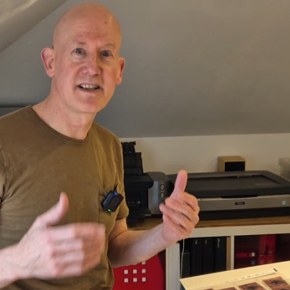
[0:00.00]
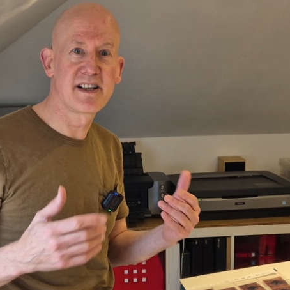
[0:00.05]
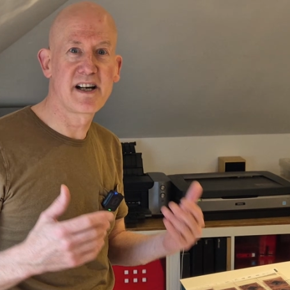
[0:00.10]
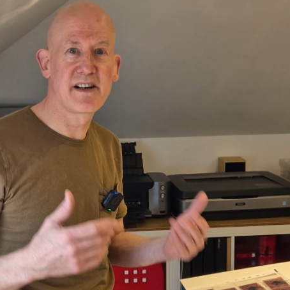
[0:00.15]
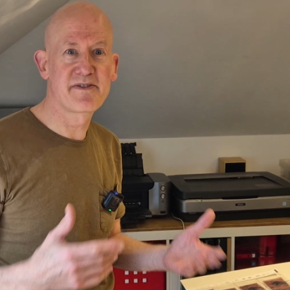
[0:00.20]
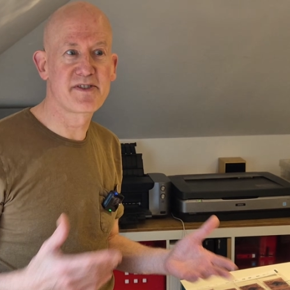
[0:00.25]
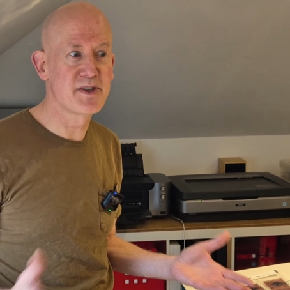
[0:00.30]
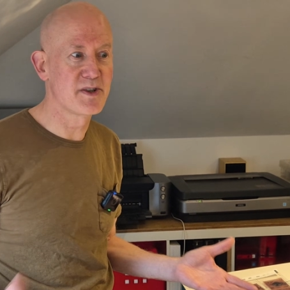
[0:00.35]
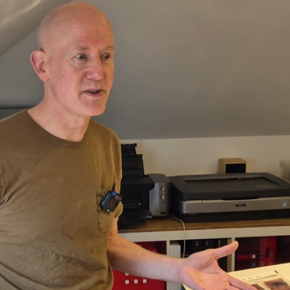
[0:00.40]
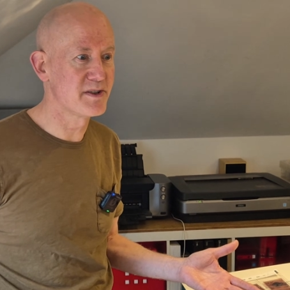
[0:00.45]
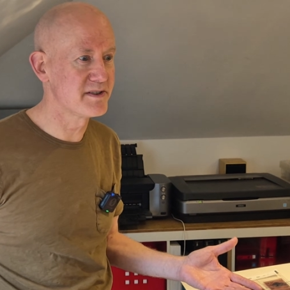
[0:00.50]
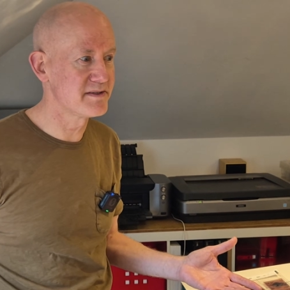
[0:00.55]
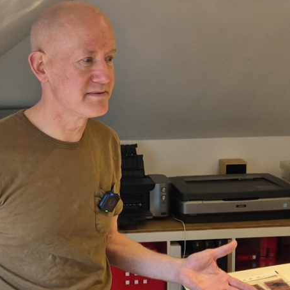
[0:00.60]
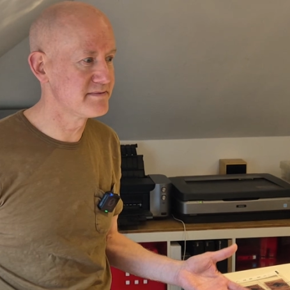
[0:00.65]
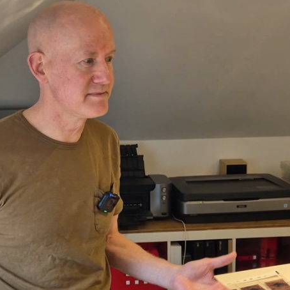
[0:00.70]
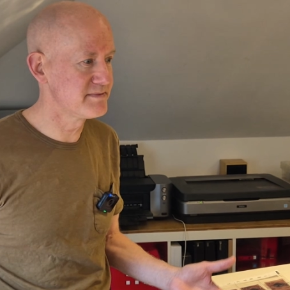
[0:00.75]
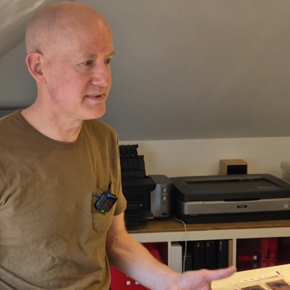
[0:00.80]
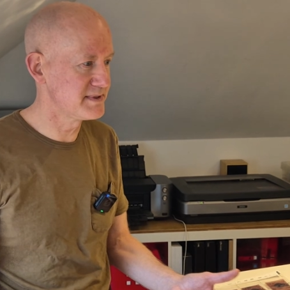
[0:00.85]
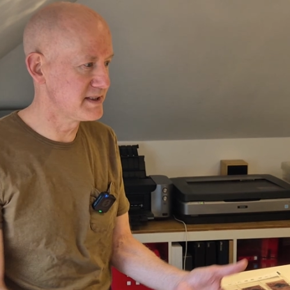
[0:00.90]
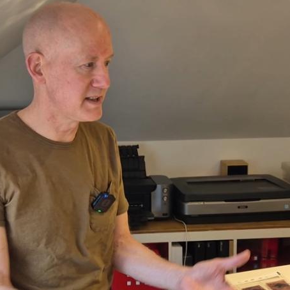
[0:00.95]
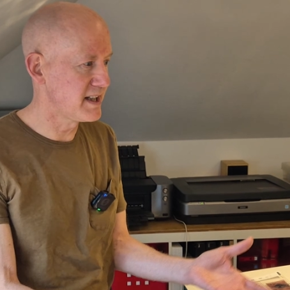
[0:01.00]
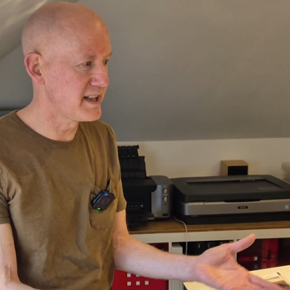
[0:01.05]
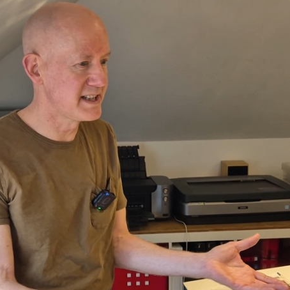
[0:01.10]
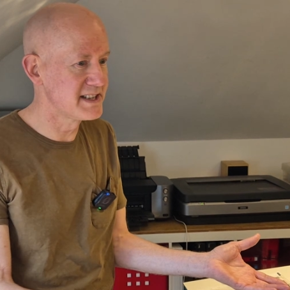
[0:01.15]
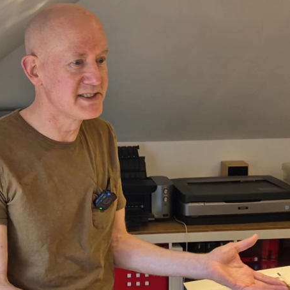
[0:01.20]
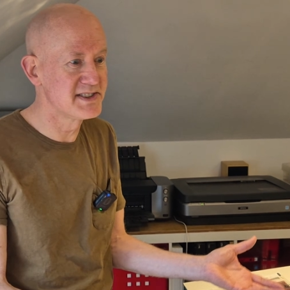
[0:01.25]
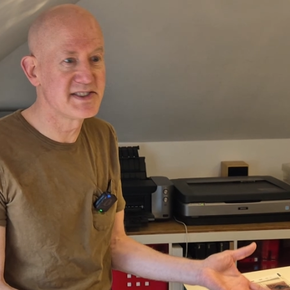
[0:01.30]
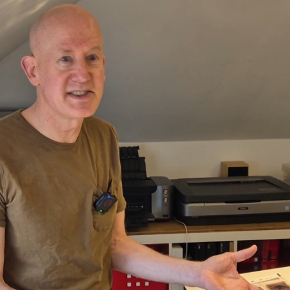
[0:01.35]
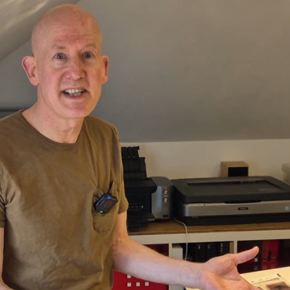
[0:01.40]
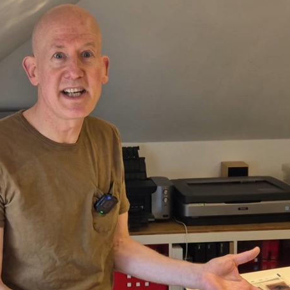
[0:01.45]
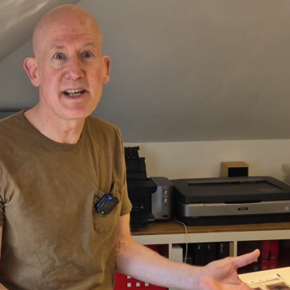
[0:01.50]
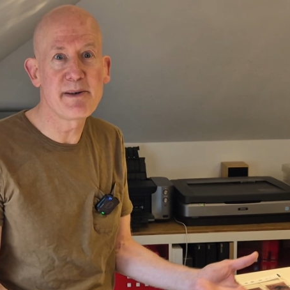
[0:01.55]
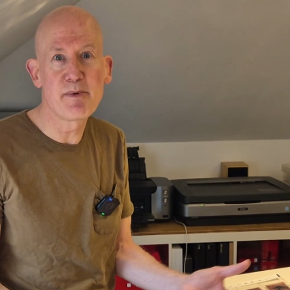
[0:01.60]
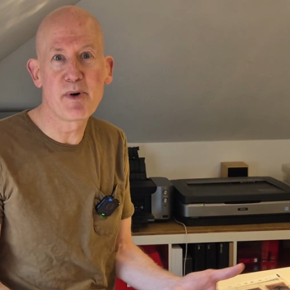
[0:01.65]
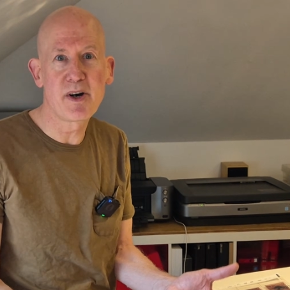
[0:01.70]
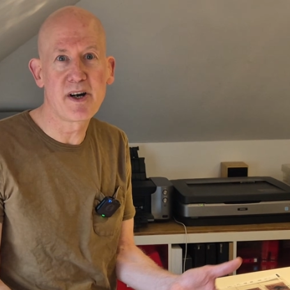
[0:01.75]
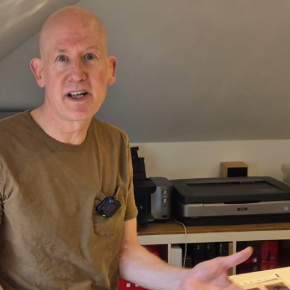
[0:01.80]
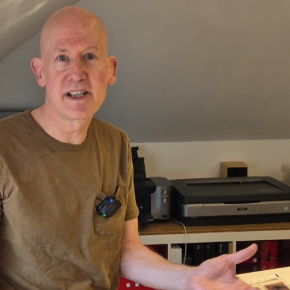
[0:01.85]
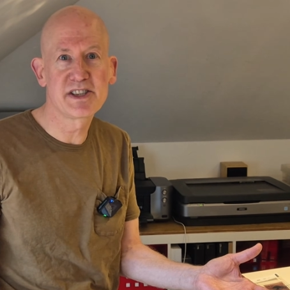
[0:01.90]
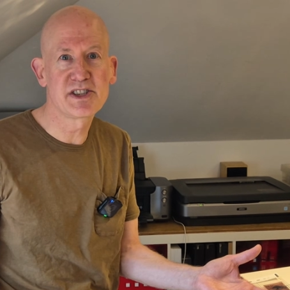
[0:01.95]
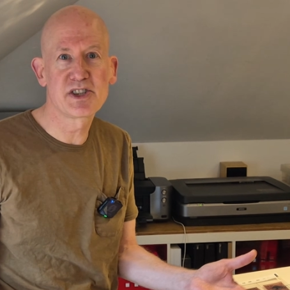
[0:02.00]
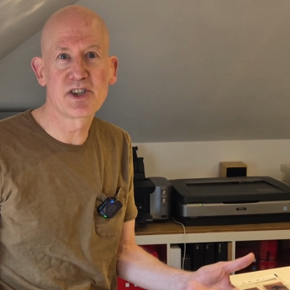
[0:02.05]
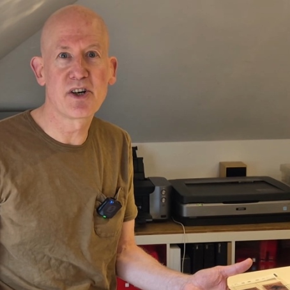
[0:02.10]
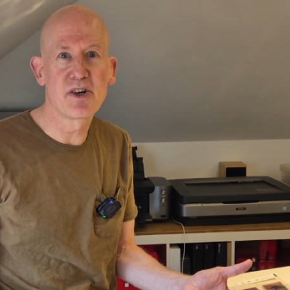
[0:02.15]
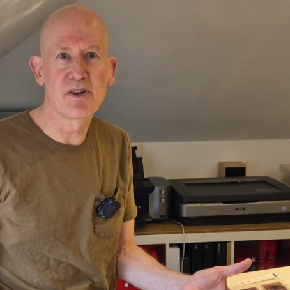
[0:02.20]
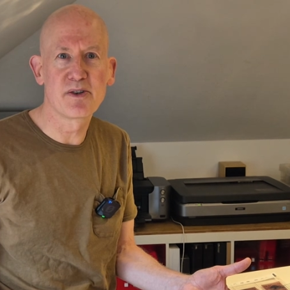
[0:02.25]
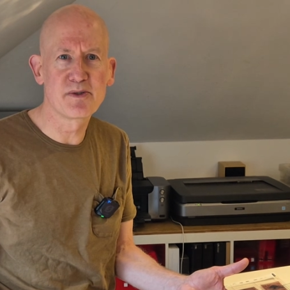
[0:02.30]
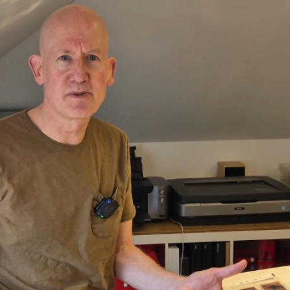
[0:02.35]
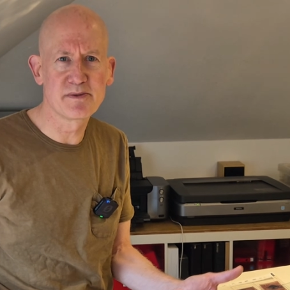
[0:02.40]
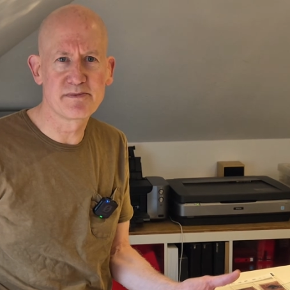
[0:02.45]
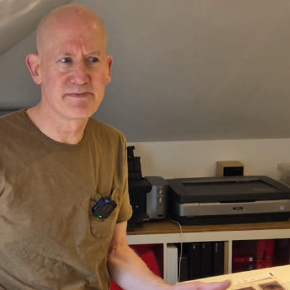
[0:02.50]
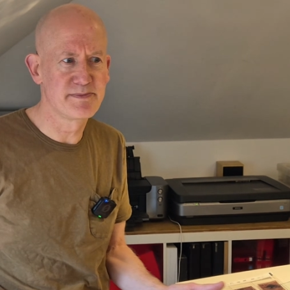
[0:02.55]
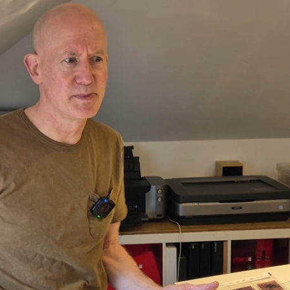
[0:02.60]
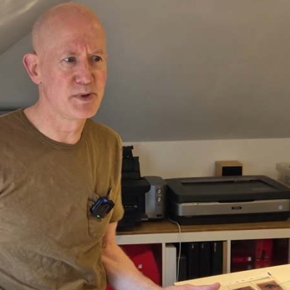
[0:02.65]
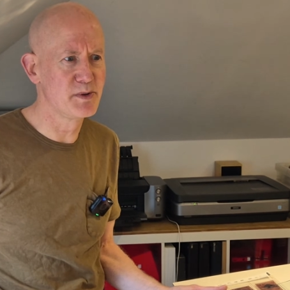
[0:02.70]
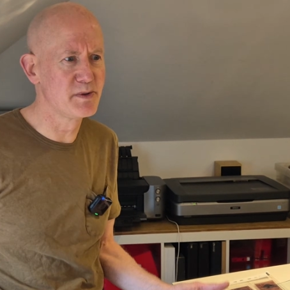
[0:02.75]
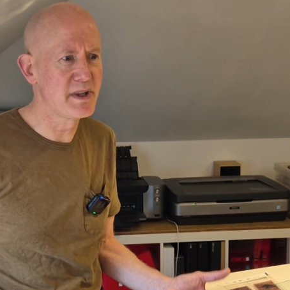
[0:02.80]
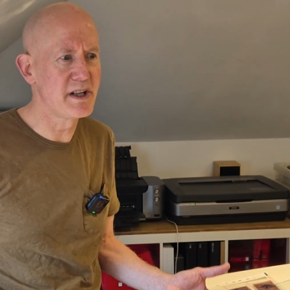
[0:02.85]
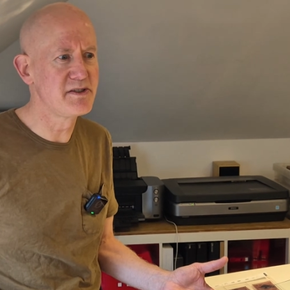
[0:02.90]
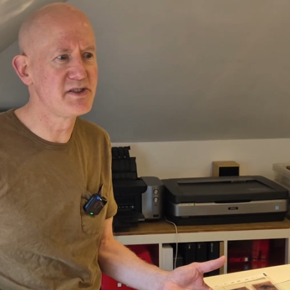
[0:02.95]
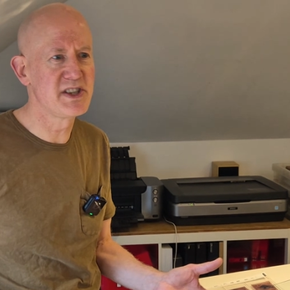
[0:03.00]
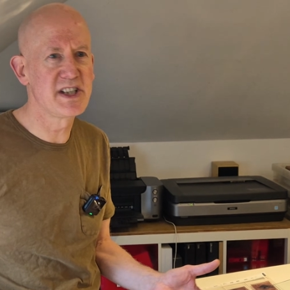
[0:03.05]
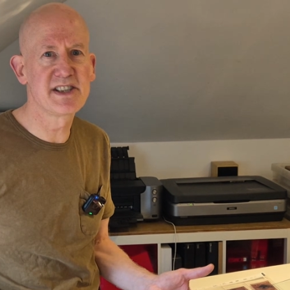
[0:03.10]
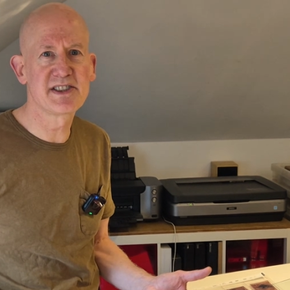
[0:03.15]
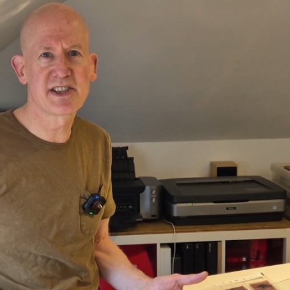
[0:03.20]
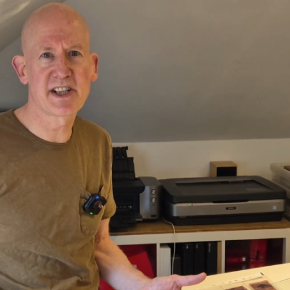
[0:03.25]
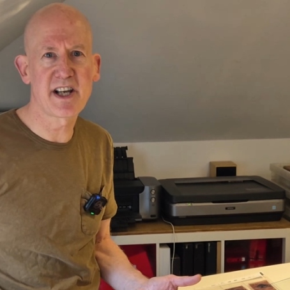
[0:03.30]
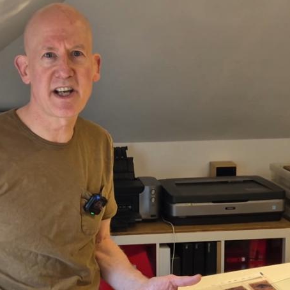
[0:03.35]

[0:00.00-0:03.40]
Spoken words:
I can see what I shot all those years